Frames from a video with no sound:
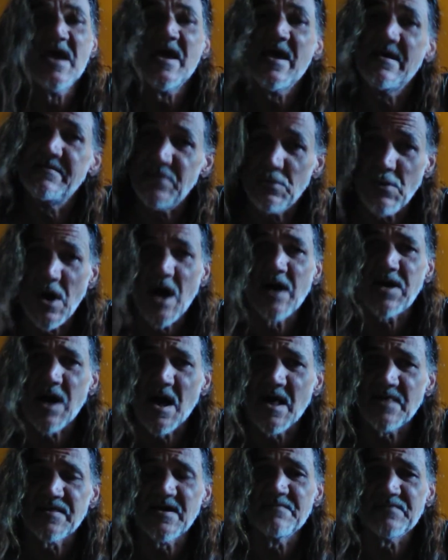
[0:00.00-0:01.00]
If you want to
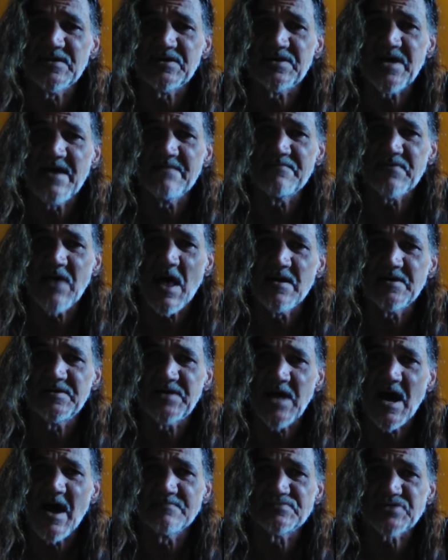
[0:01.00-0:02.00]
call them the Dave
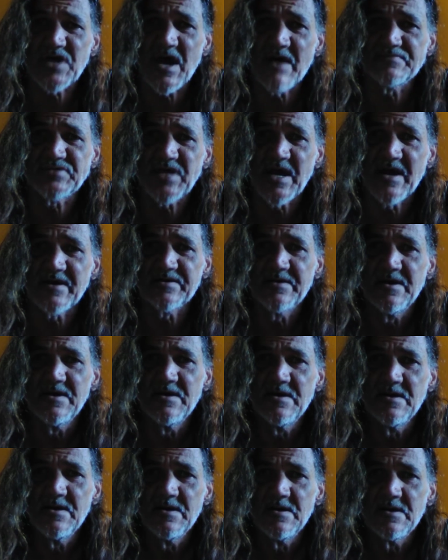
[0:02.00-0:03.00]
Dobbs object,
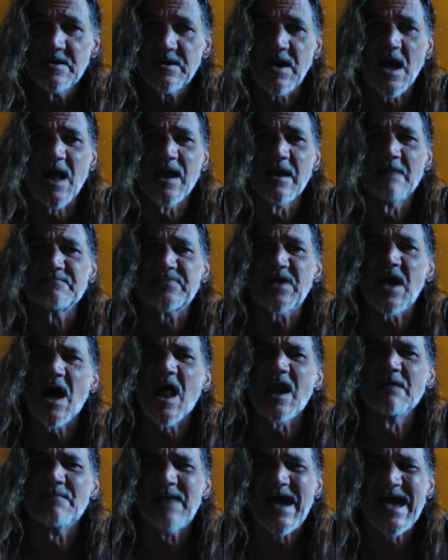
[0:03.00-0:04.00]
call
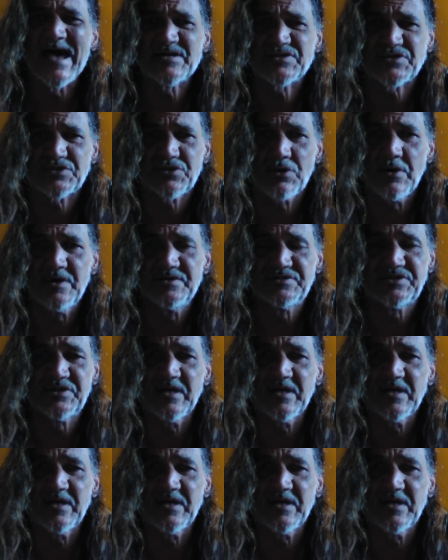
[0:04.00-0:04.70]
them asteroids.